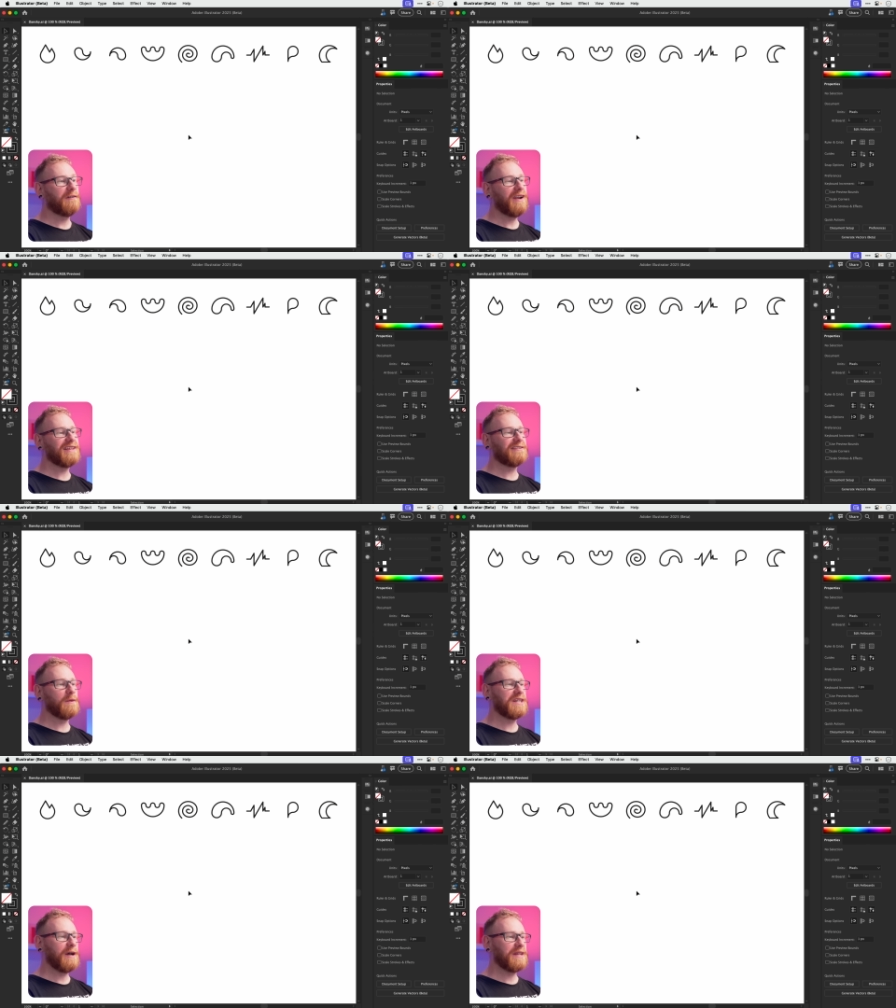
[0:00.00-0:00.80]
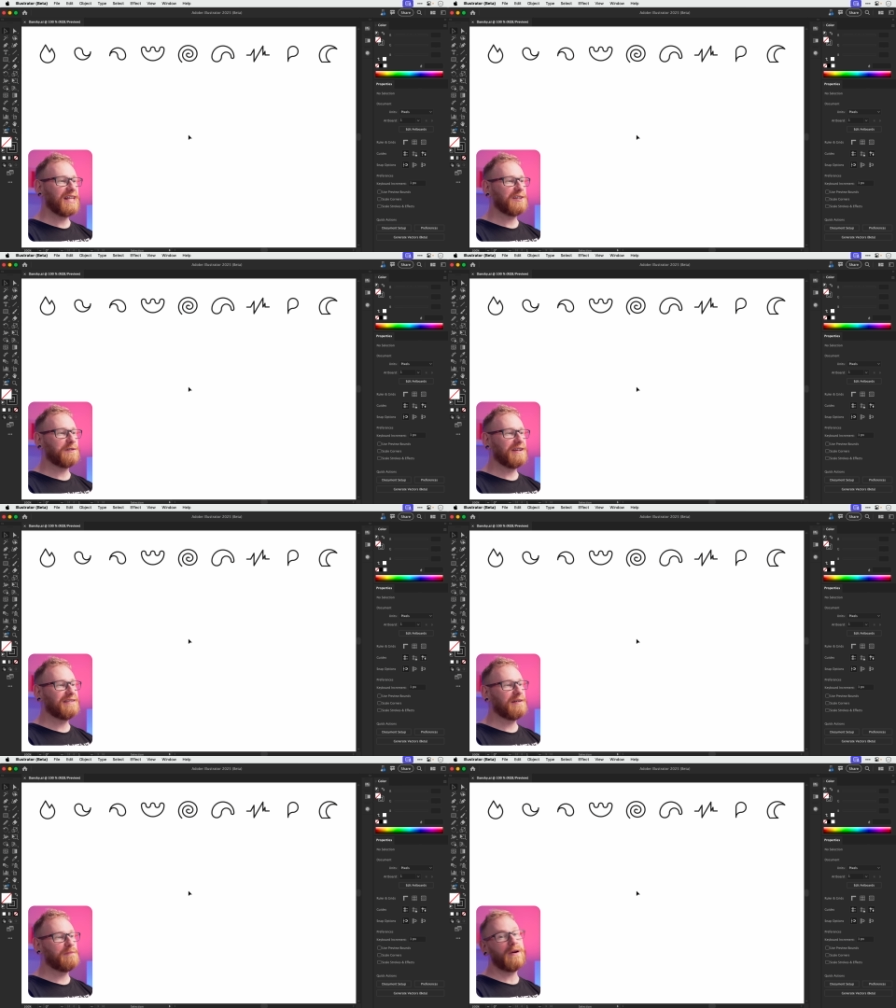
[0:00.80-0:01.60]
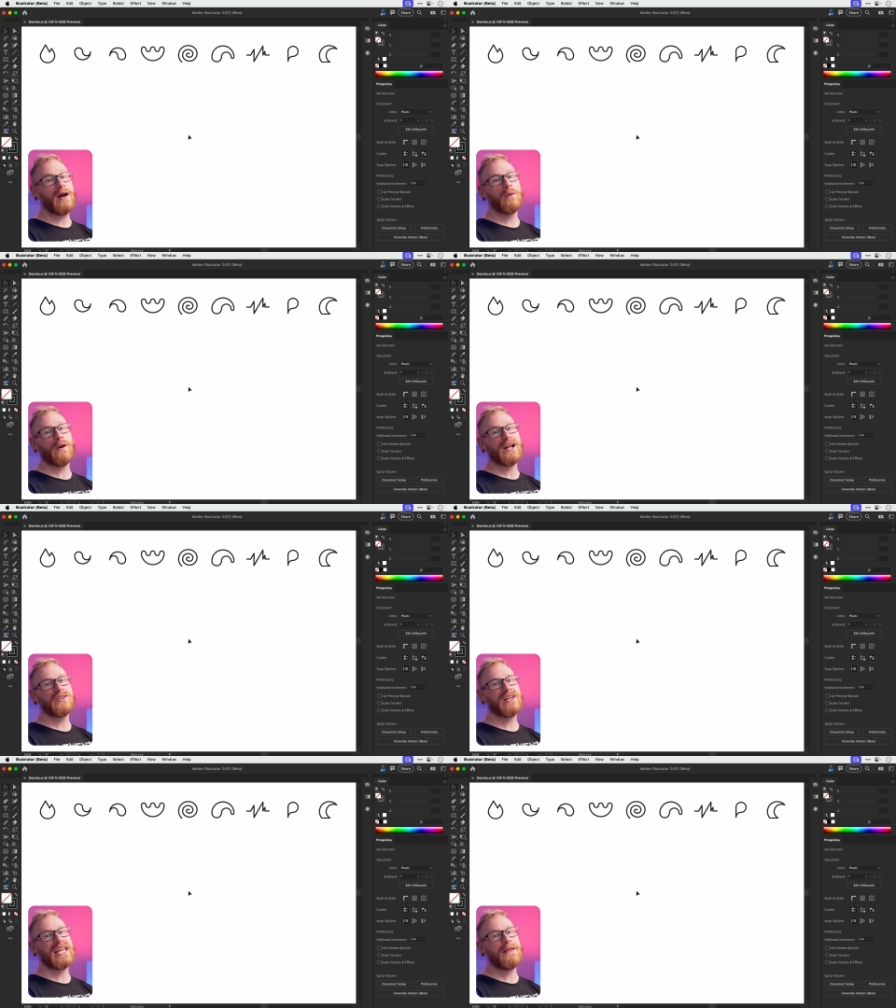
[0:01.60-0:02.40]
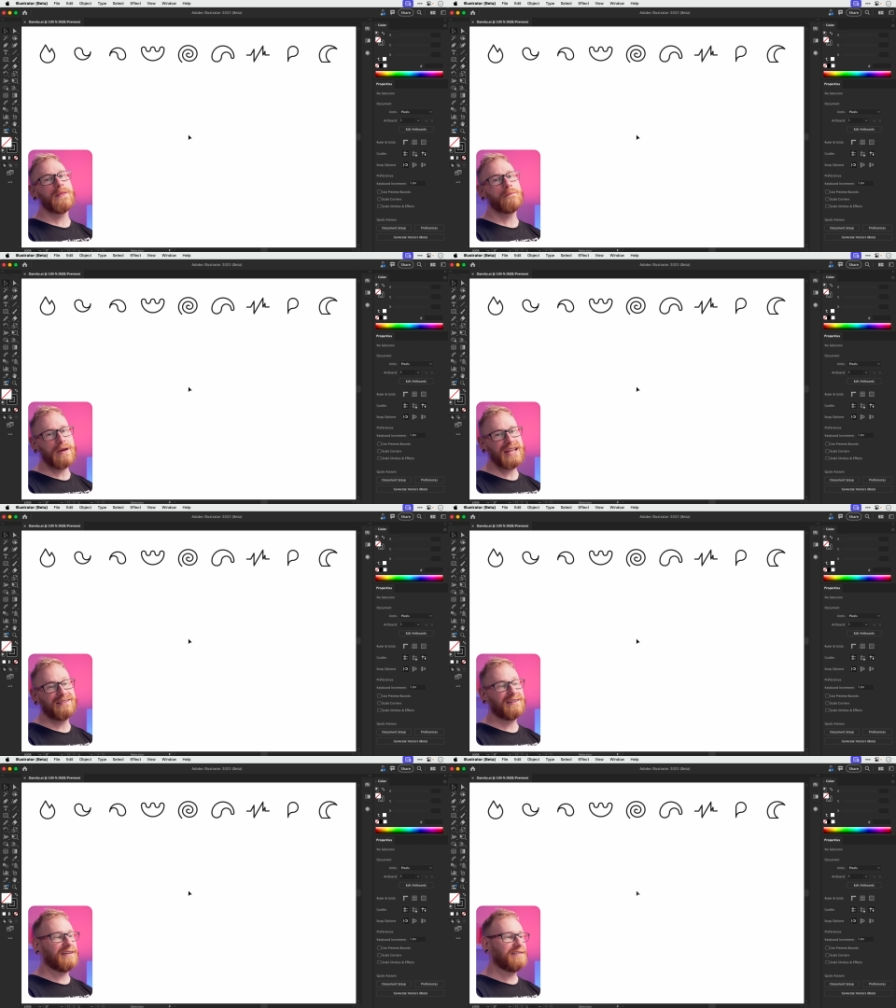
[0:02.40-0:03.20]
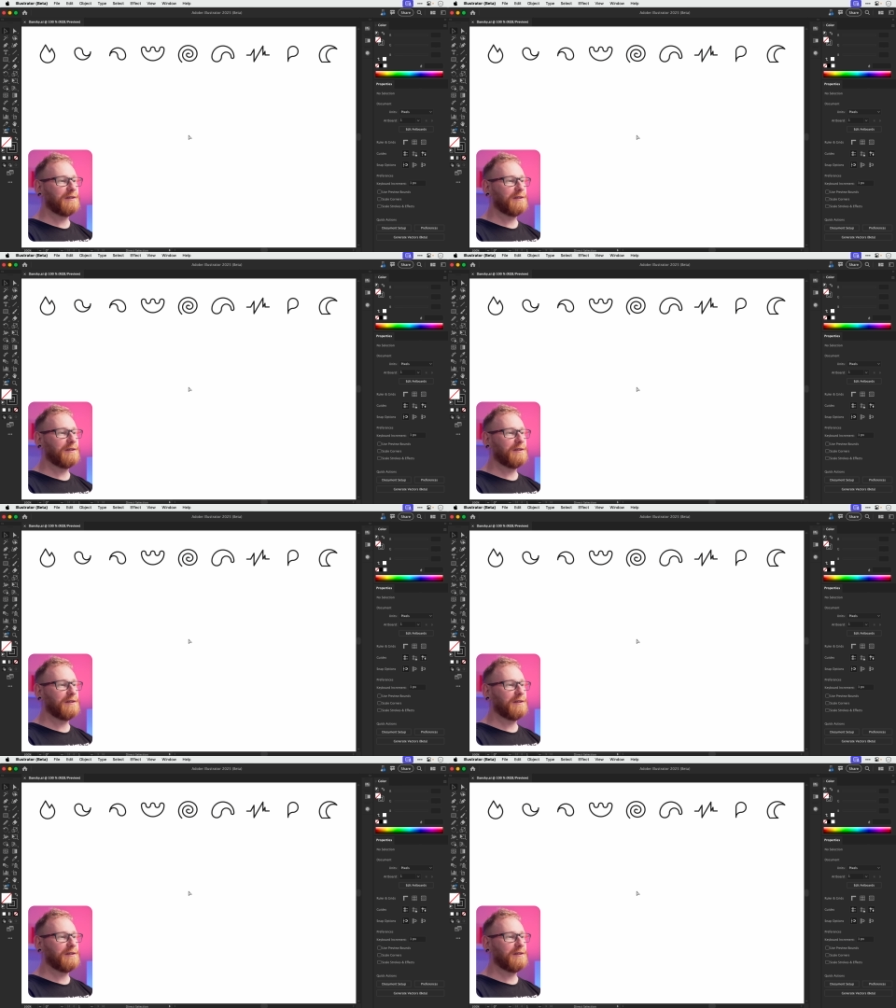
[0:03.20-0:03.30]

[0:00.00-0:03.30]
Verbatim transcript: All right, so we're now in Illustrator, but we're actually in the beta.